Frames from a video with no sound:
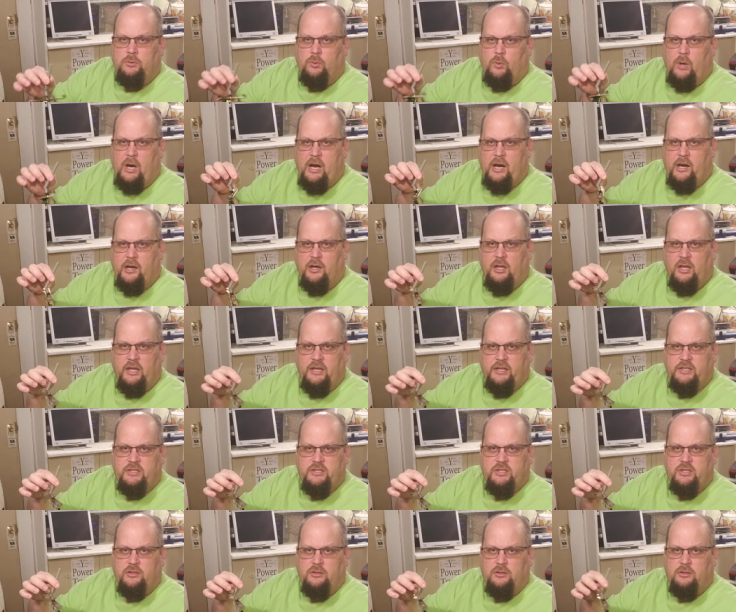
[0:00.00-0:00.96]

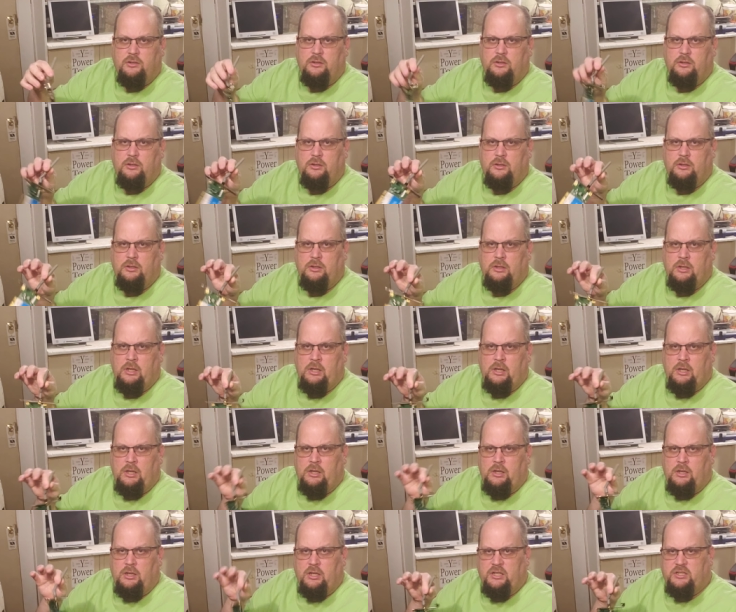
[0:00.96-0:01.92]
wireless.
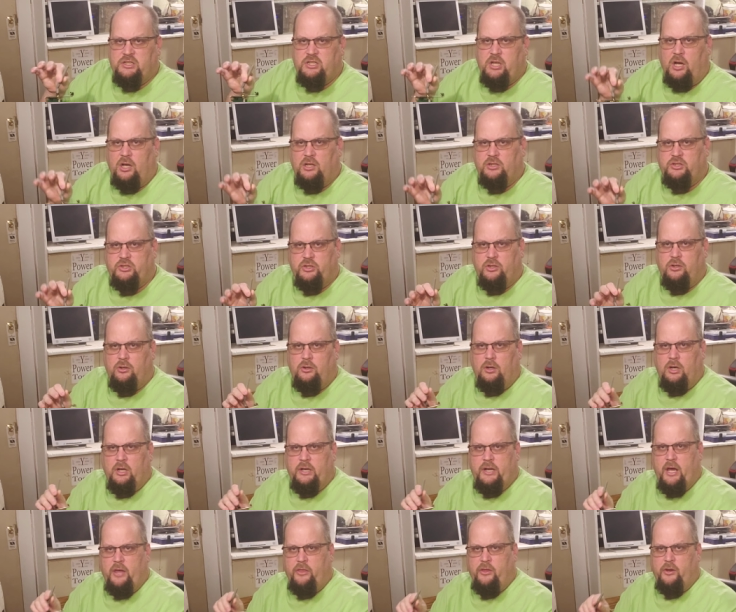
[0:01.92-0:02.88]
There's also
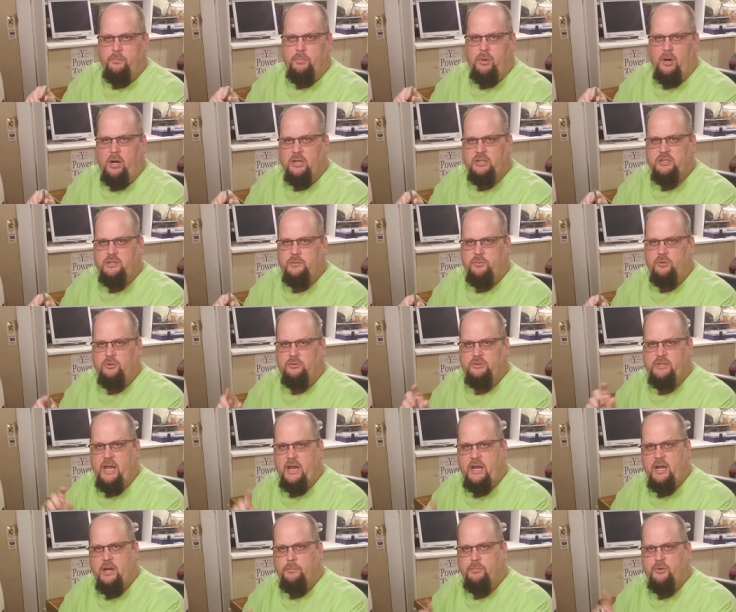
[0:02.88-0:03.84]
another possible
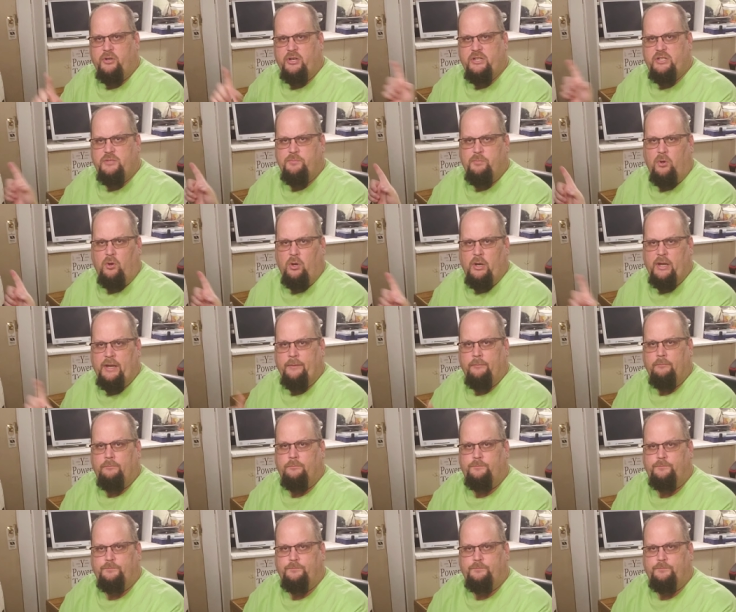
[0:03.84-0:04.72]
data breach point.